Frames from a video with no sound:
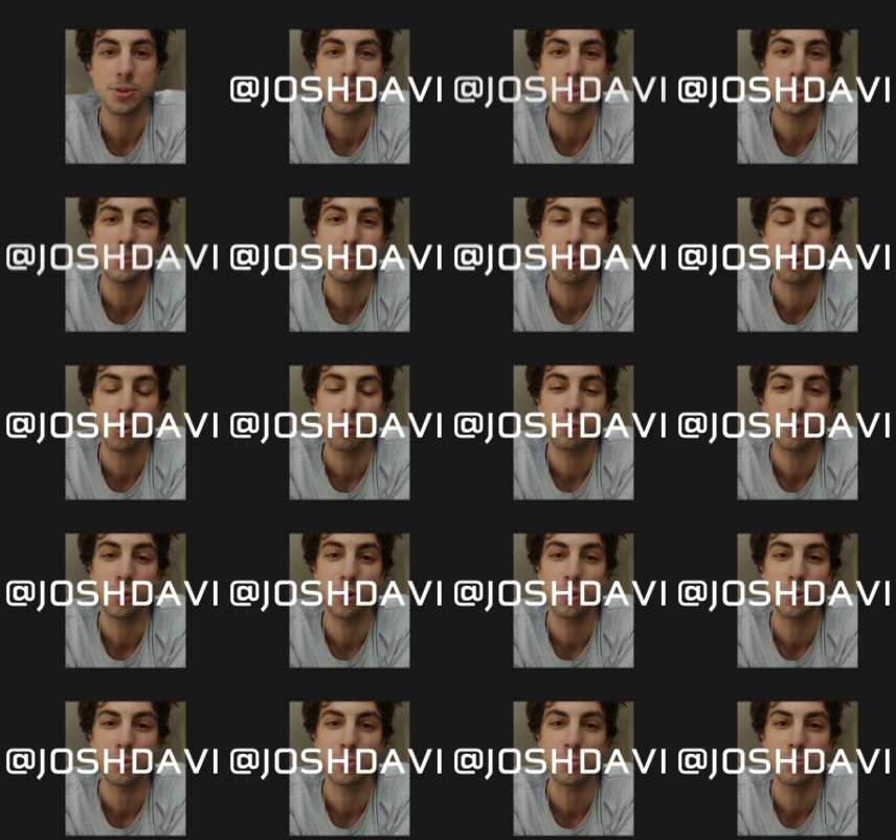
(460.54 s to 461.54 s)
want to see more
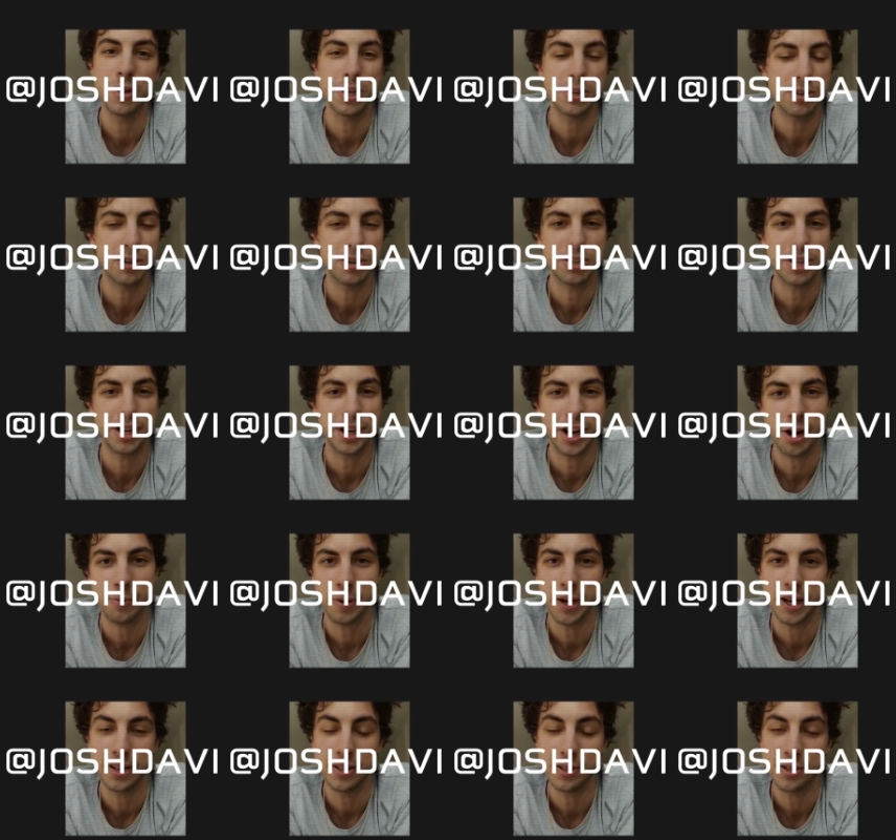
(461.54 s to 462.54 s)
photos, make sure to check out
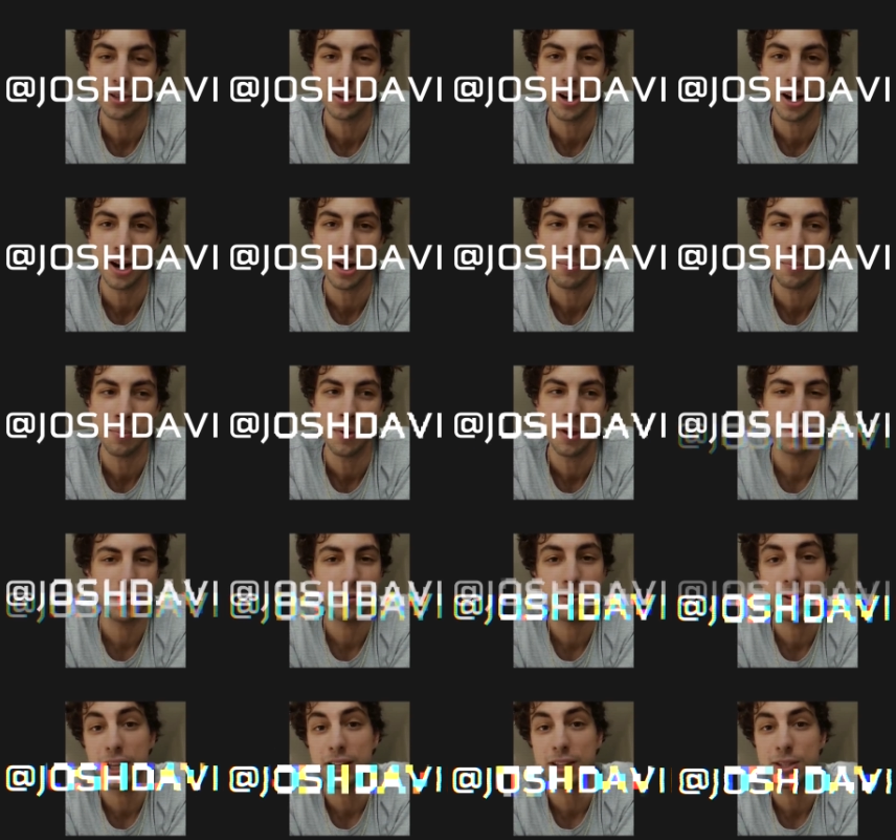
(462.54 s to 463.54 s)
my Instagram.
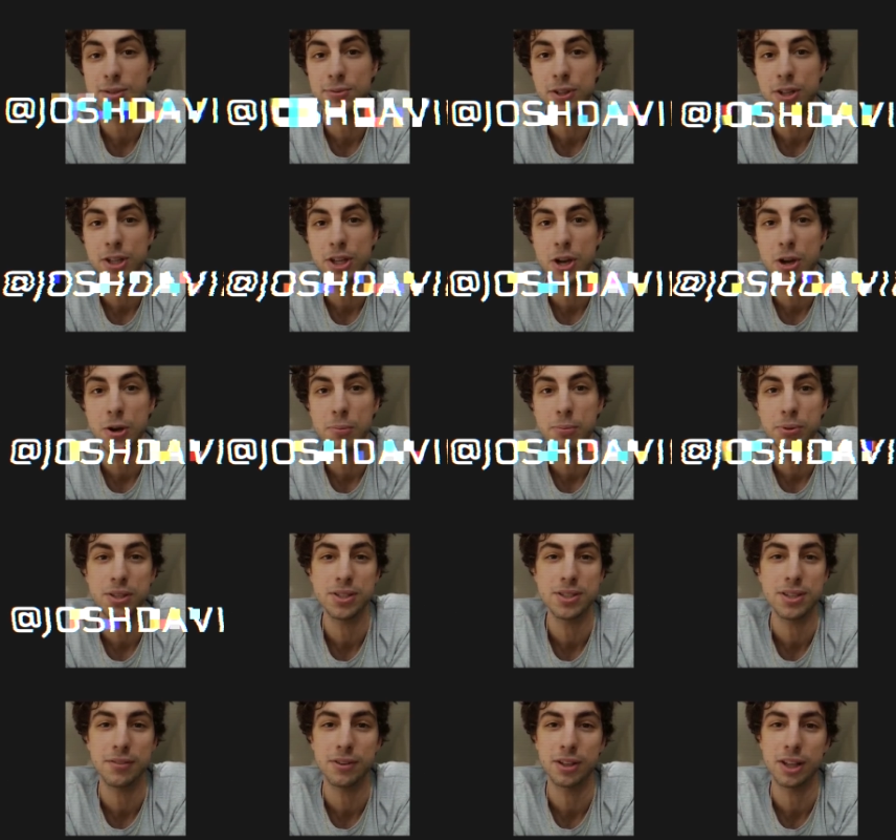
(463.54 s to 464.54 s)
If you like this video,
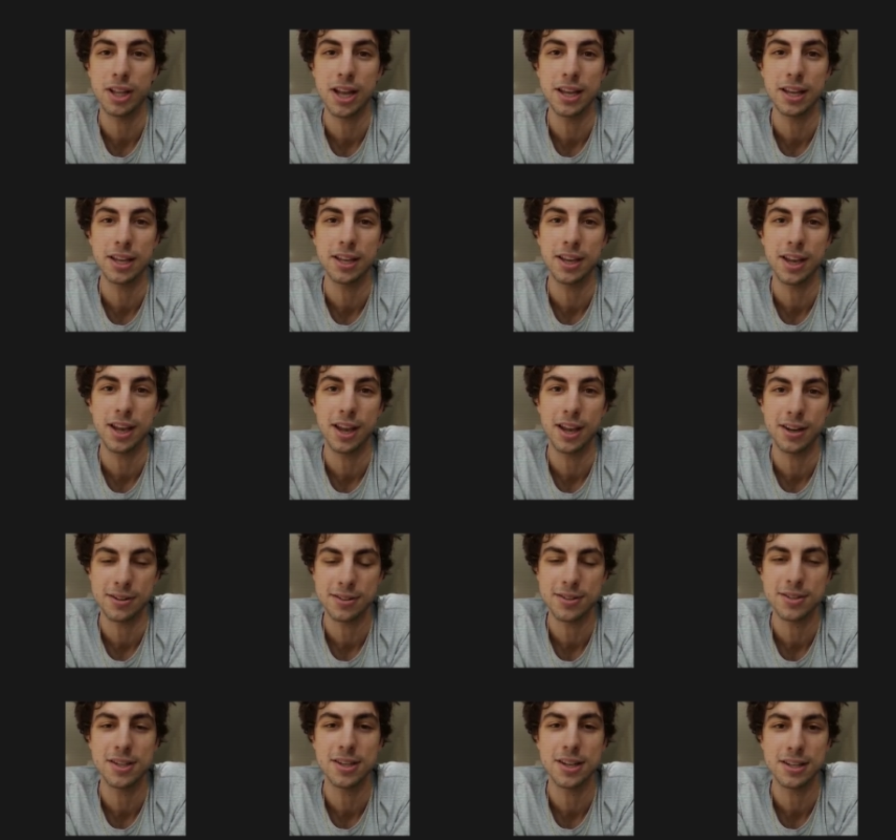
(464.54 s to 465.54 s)
please give it a like, and I'll
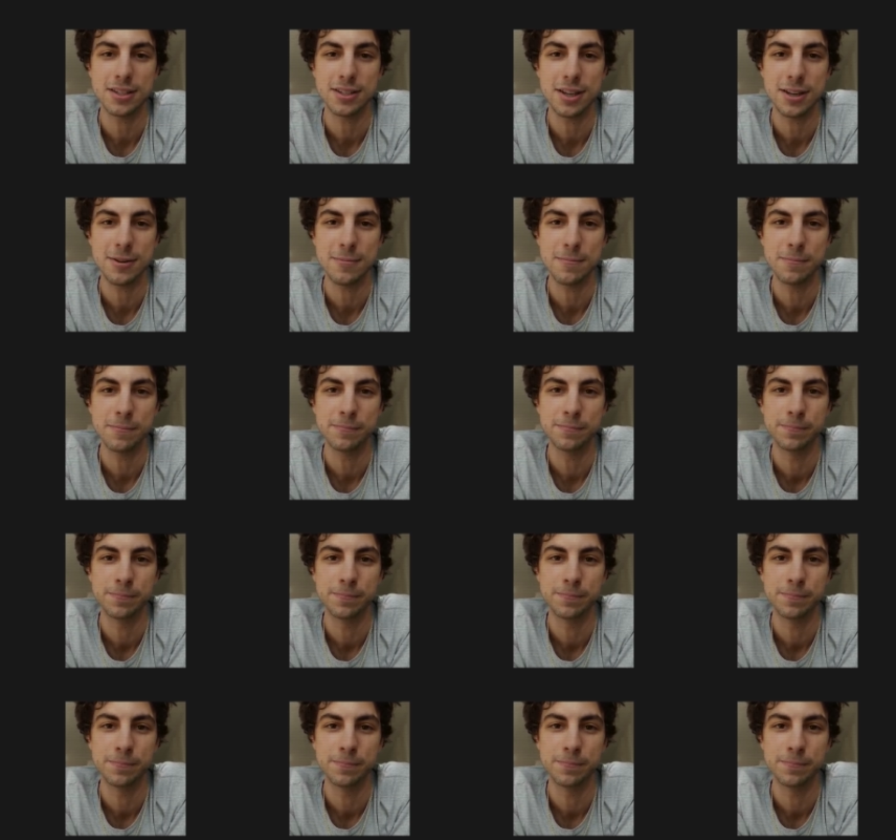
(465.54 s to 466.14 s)
see you next time.